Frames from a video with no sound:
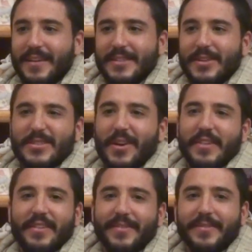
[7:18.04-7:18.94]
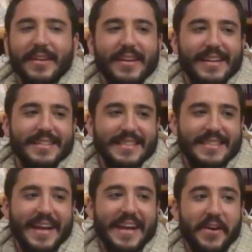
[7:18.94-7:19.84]
So it's not even, it's
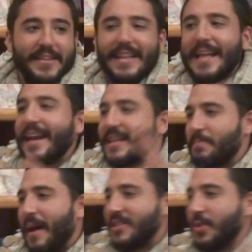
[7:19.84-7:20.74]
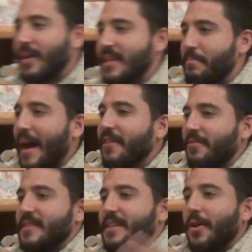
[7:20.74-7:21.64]
secondary. And then that expansion, when he's
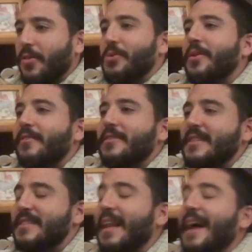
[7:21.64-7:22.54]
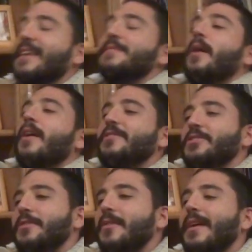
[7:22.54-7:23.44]
manifesting all the universe, he's lying as
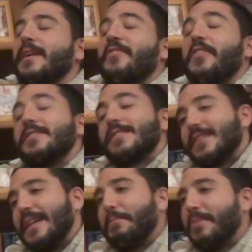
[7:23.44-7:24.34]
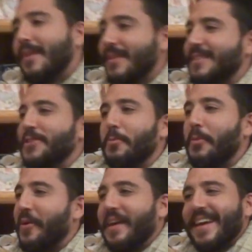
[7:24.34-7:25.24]
Mahavishnu, he falls asleep. So it's so
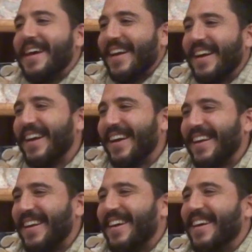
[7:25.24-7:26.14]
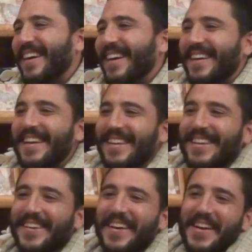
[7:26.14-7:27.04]
boring.
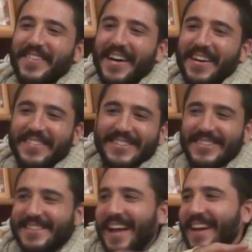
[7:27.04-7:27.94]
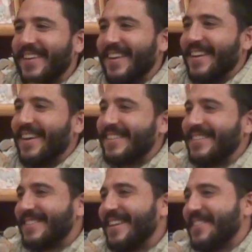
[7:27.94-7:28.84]
Mahavishnu's lying on a
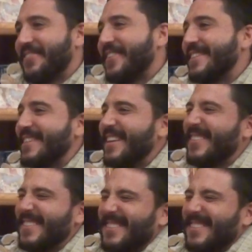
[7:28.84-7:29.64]
disha, she falls asleep.